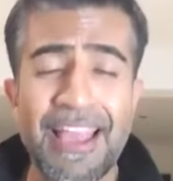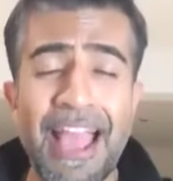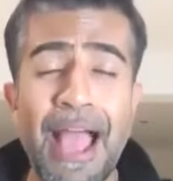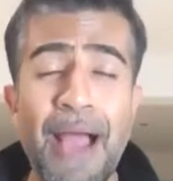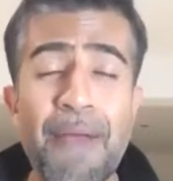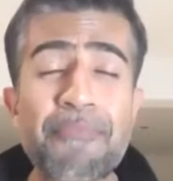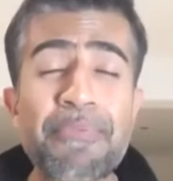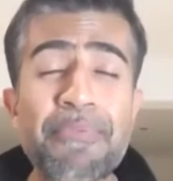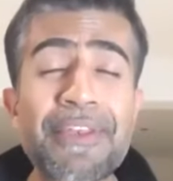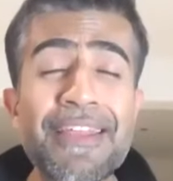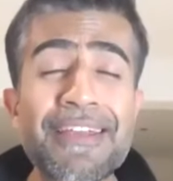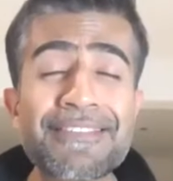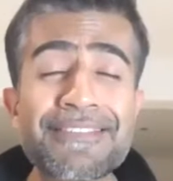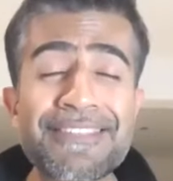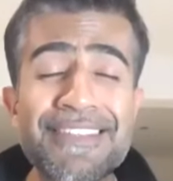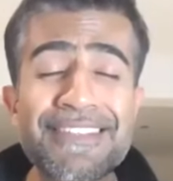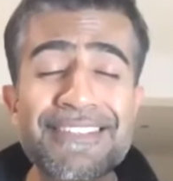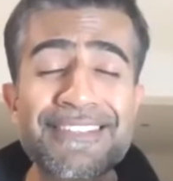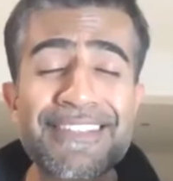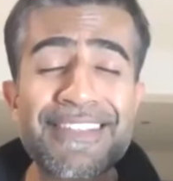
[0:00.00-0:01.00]
Happiness
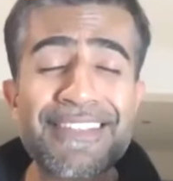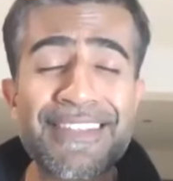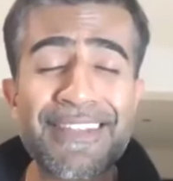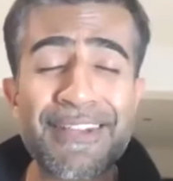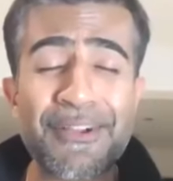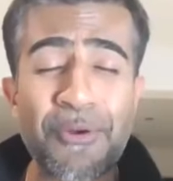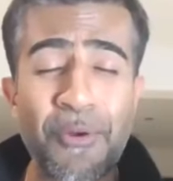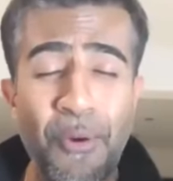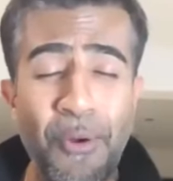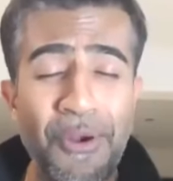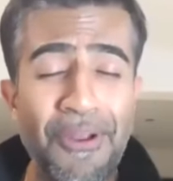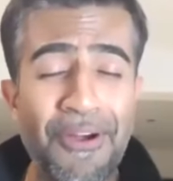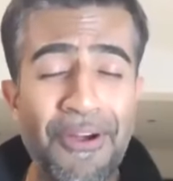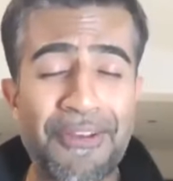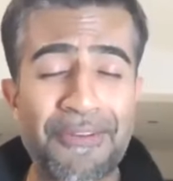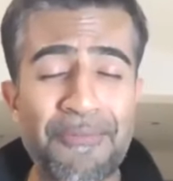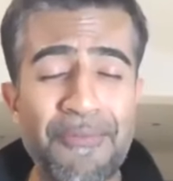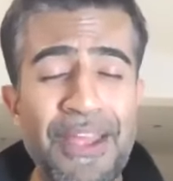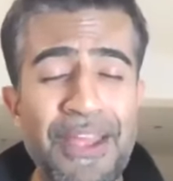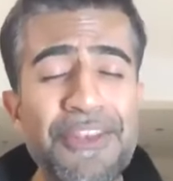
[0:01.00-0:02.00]
is in the
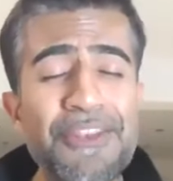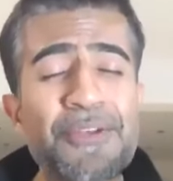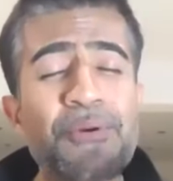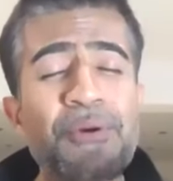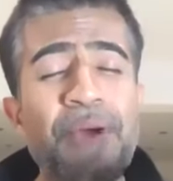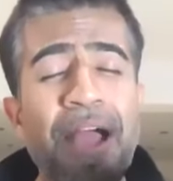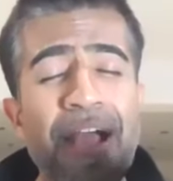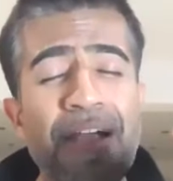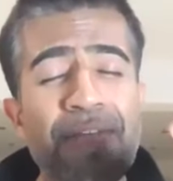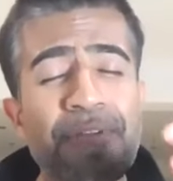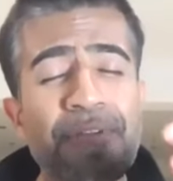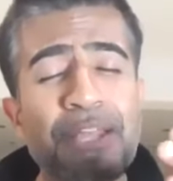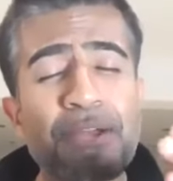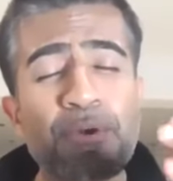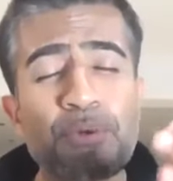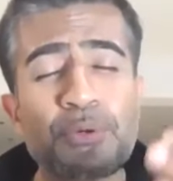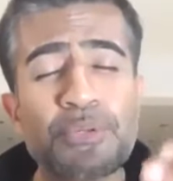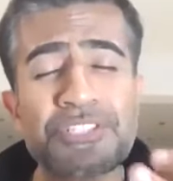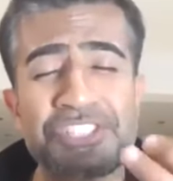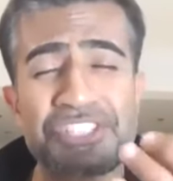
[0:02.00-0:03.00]
colon. When you have a
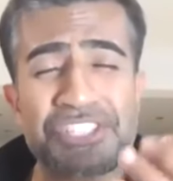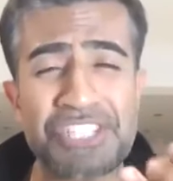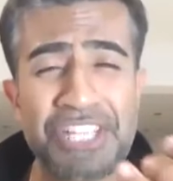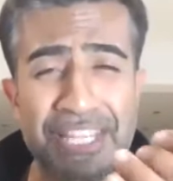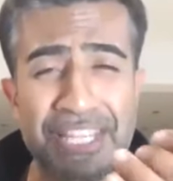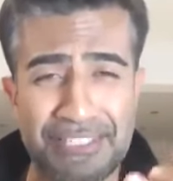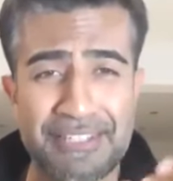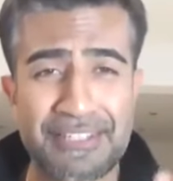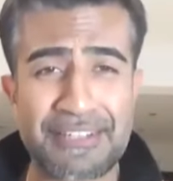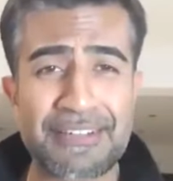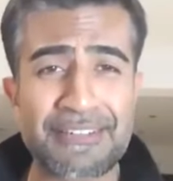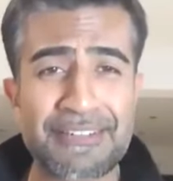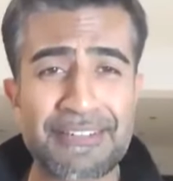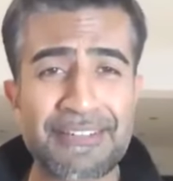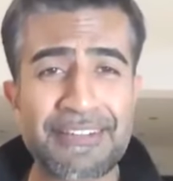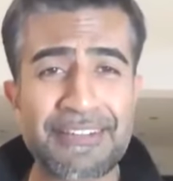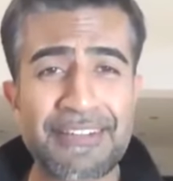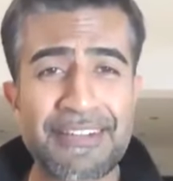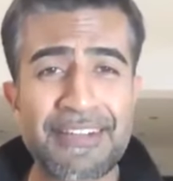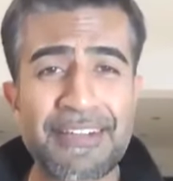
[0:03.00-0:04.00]
good shit,
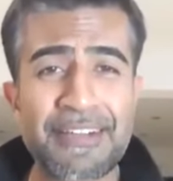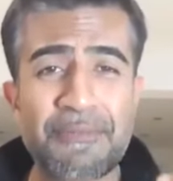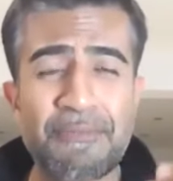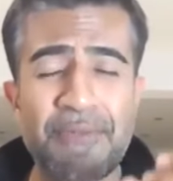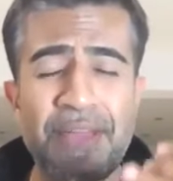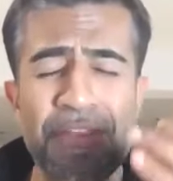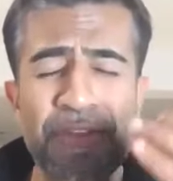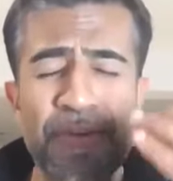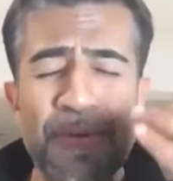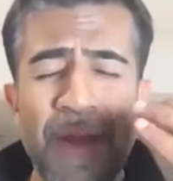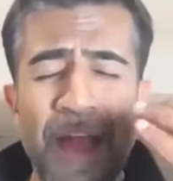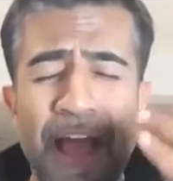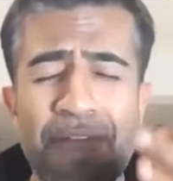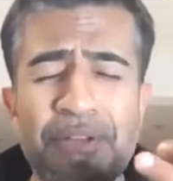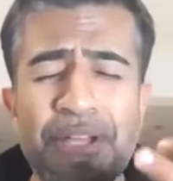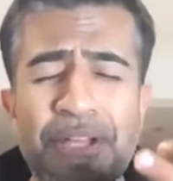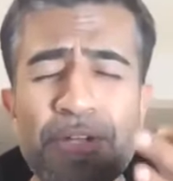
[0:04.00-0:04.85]
when you have a